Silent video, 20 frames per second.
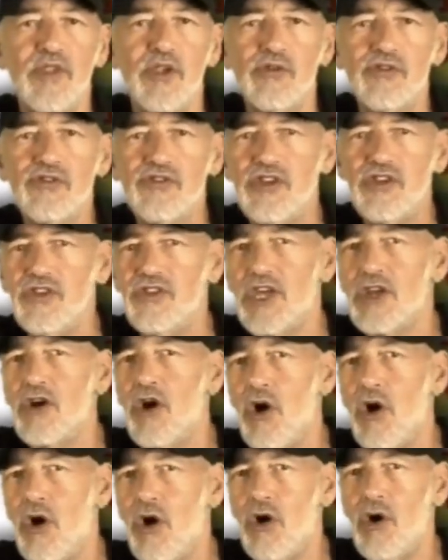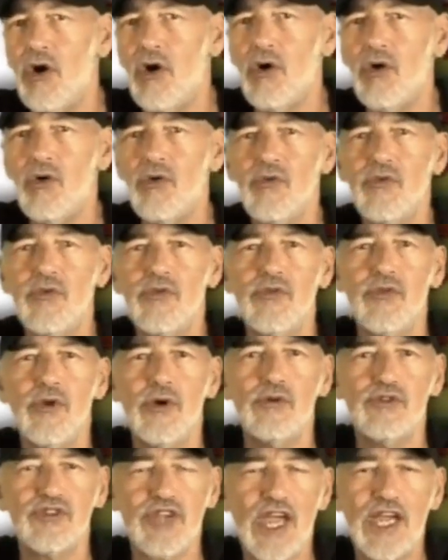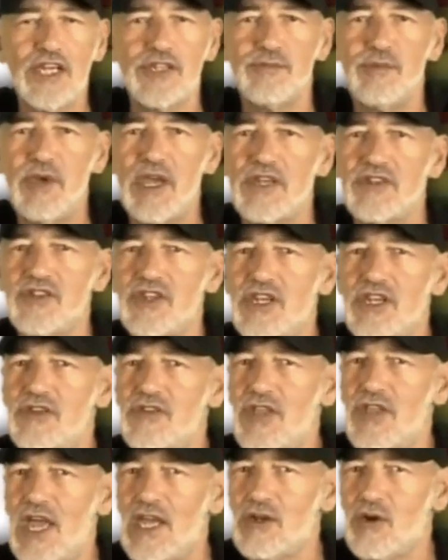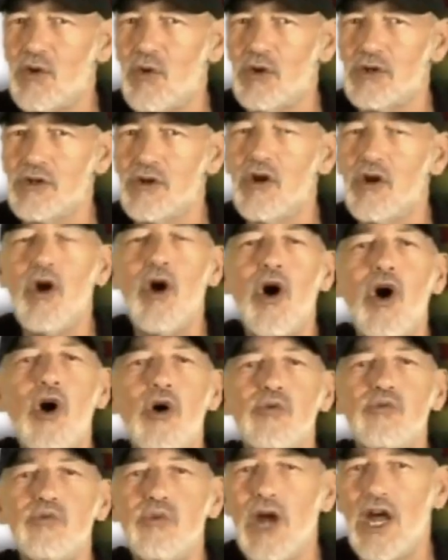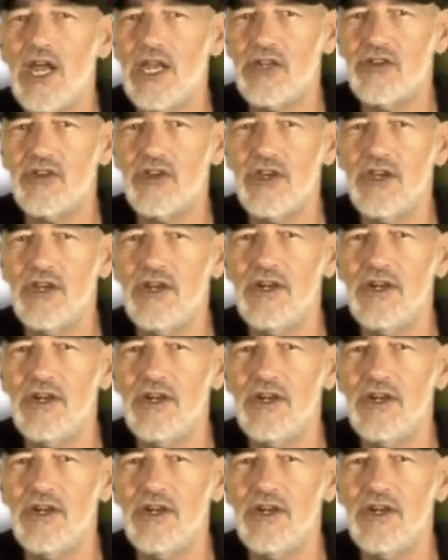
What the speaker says: you'll see that all those aspects in that corner are all right.